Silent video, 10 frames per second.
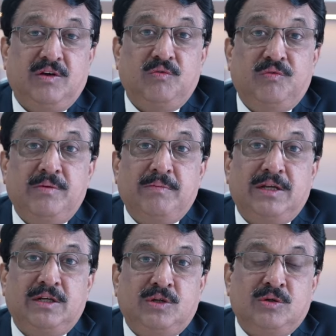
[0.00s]

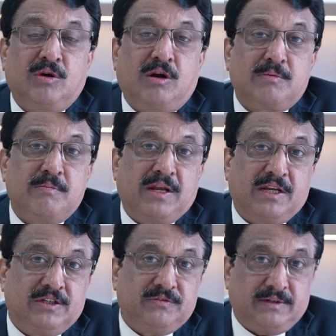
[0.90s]
women do not
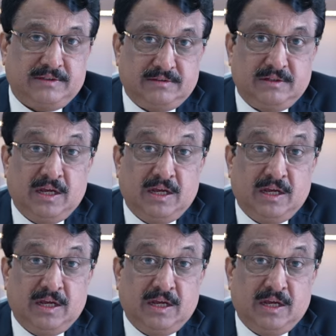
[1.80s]
manage funds.